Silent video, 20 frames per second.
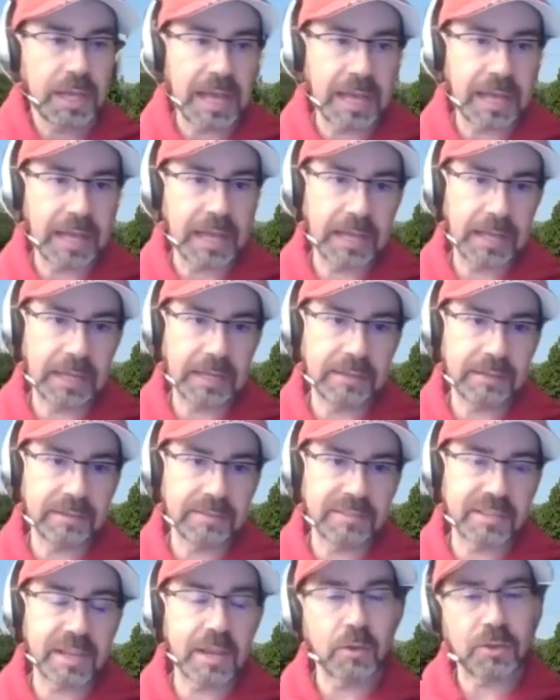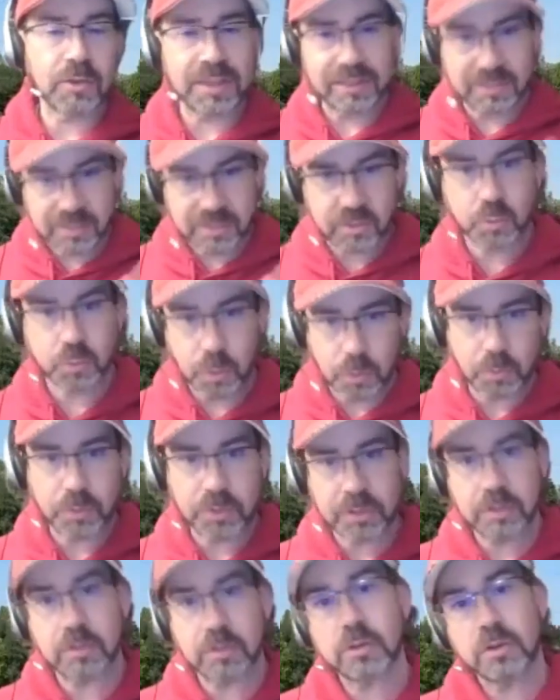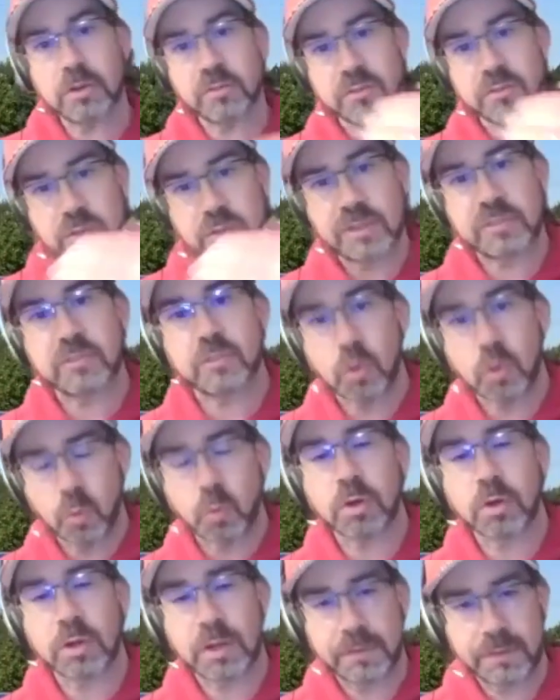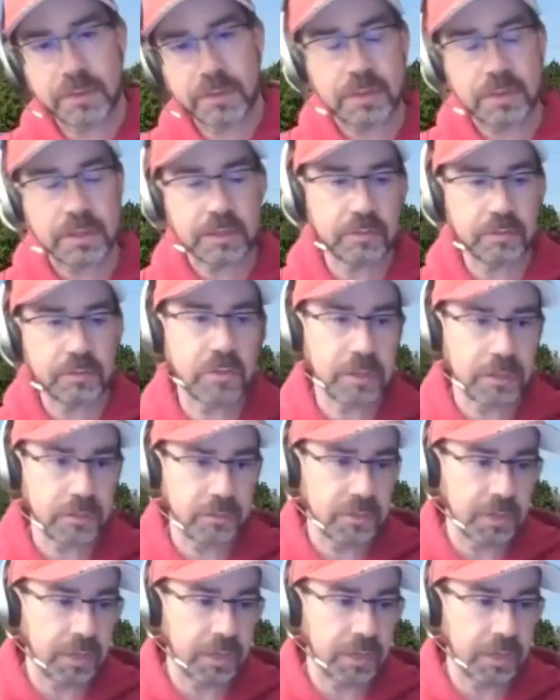and say, okay, this is what we learned, so let's go work on the things that